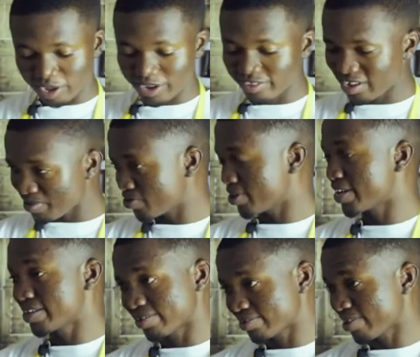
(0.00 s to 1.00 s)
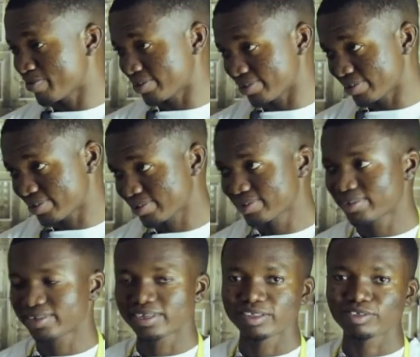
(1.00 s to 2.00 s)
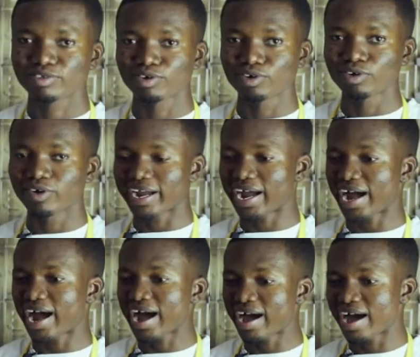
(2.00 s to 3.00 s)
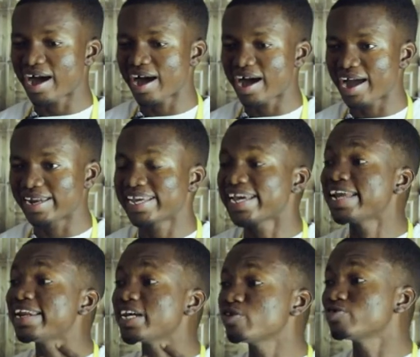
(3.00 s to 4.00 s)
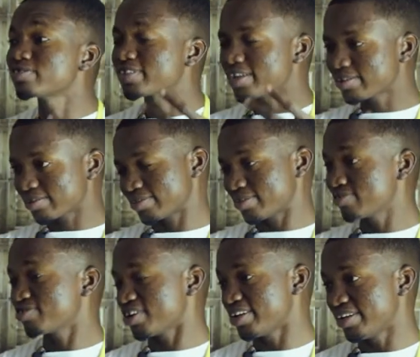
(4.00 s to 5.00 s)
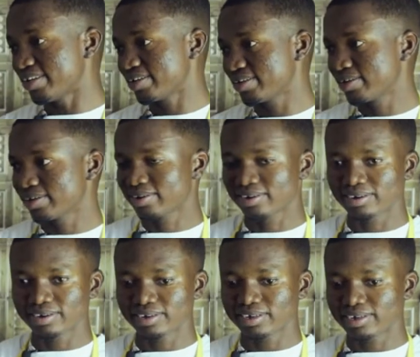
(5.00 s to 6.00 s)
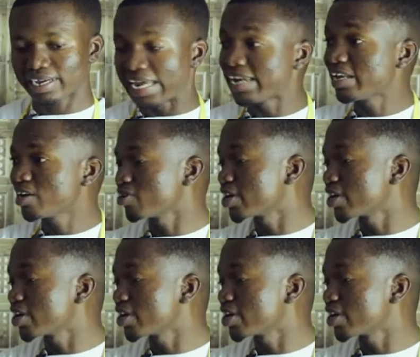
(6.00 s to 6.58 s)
our time to an edge is limited. So the earlier you start this journey, the earlier you